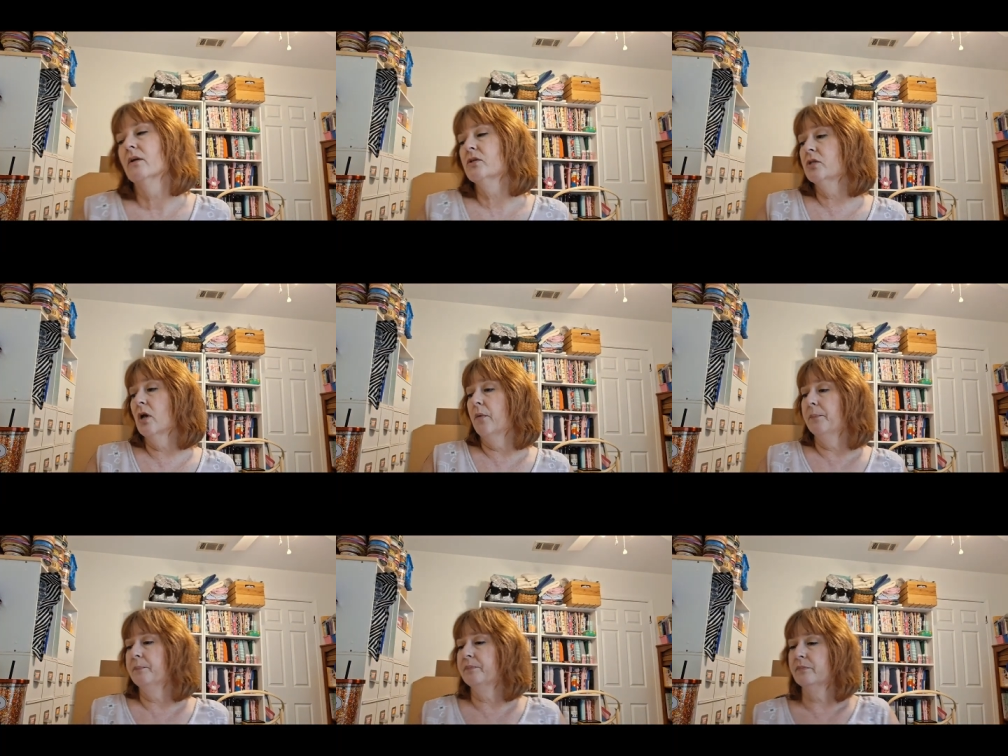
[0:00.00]
So,
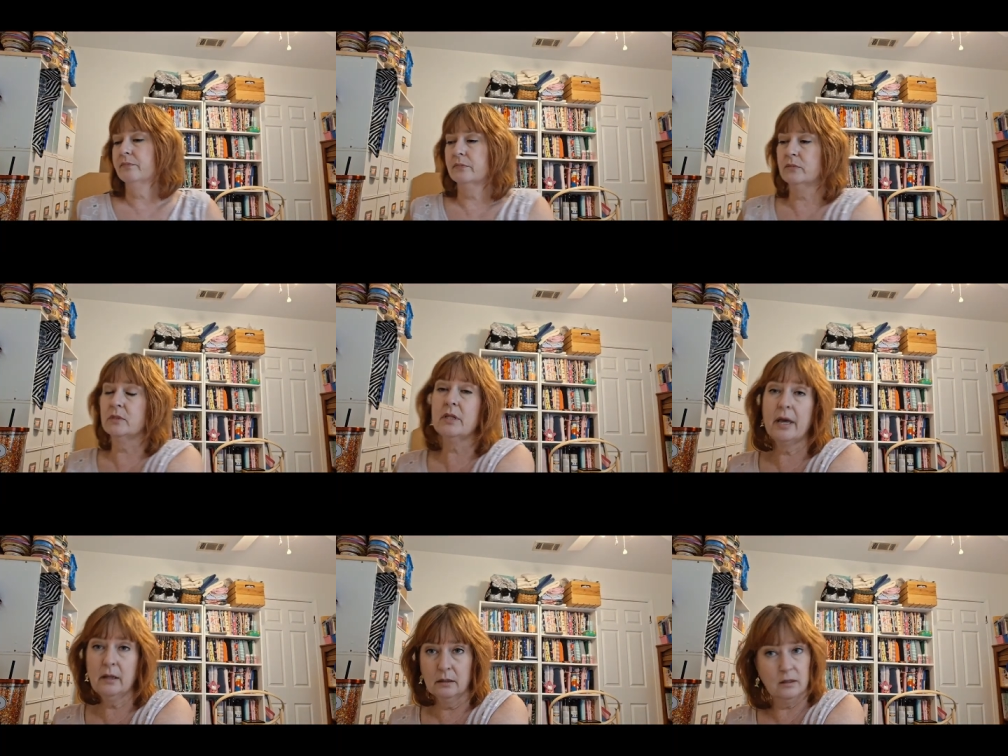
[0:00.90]
to
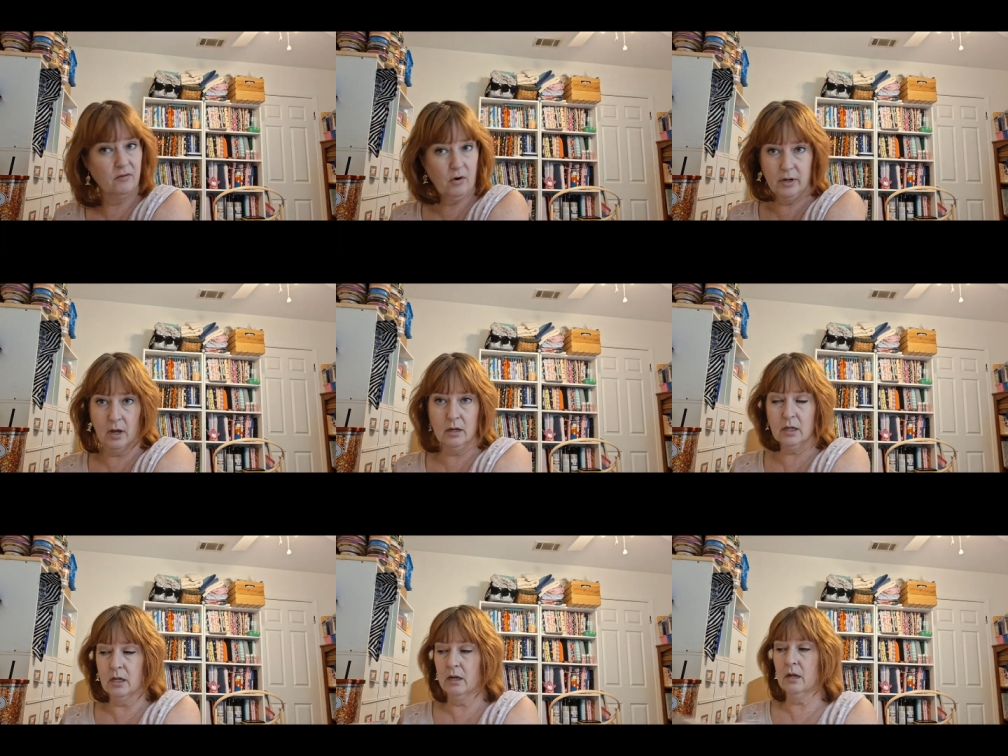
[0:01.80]
that end, I've already got
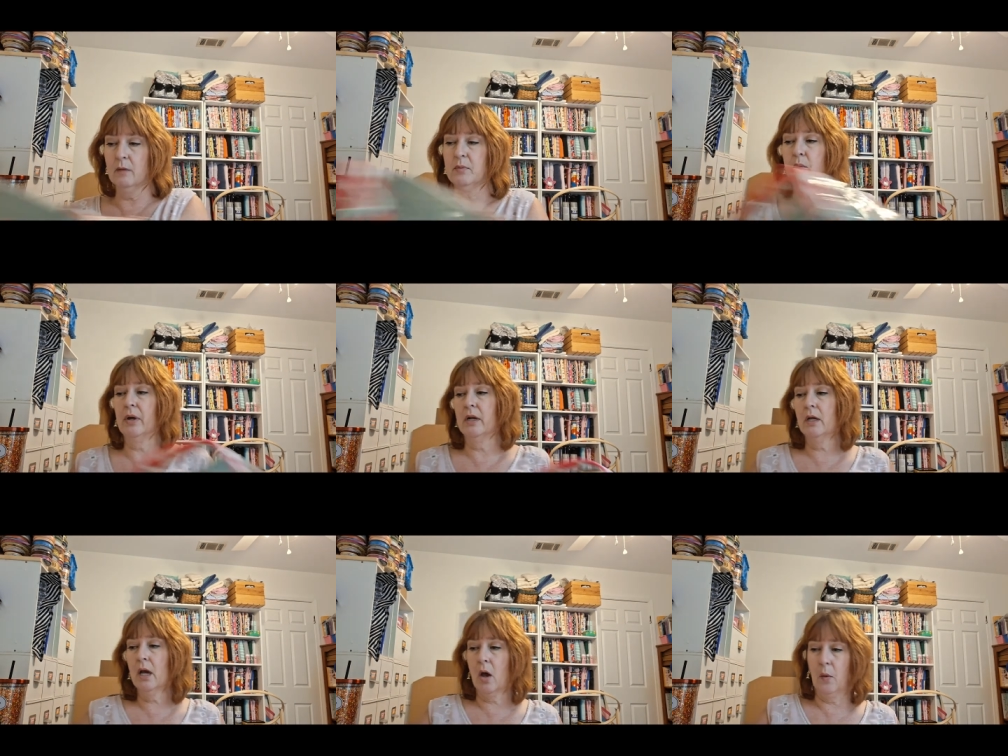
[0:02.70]
it kitted up and ready
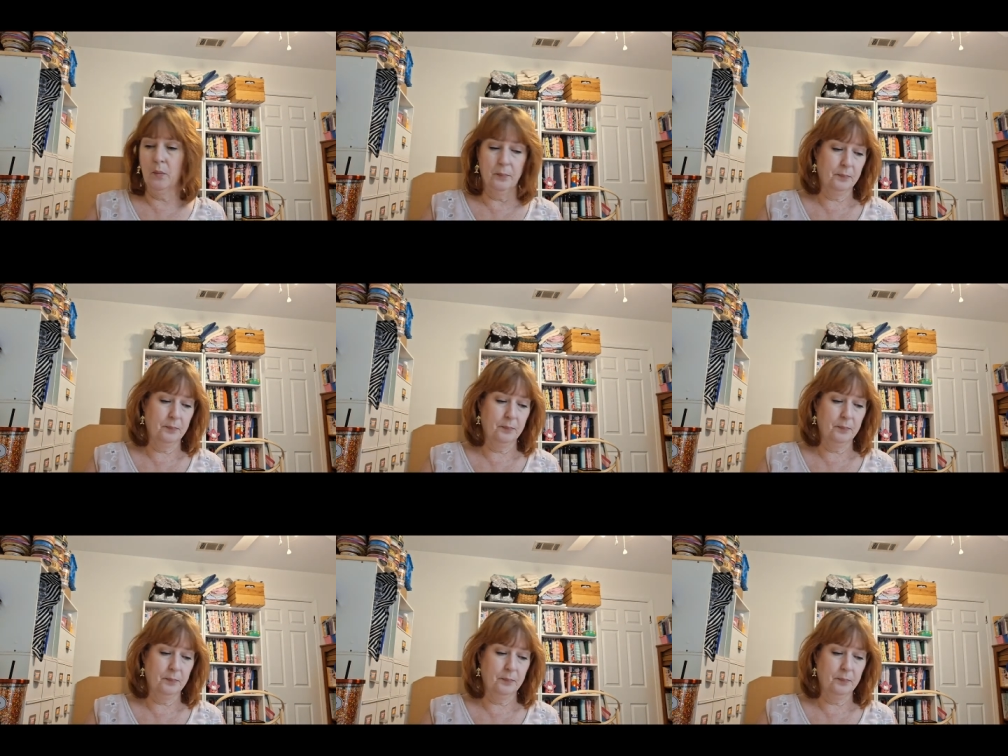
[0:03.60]
to go.